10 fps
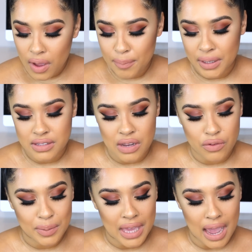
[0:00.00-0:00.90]
because I
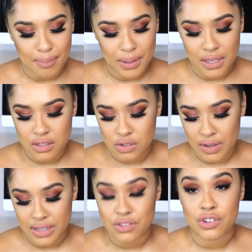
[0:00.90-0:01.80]
will be happy to
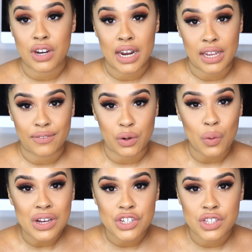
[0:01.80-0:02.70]
answer any of your
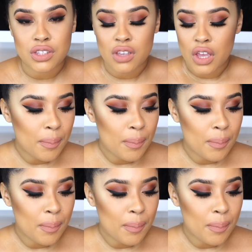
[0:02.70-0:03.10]
questions.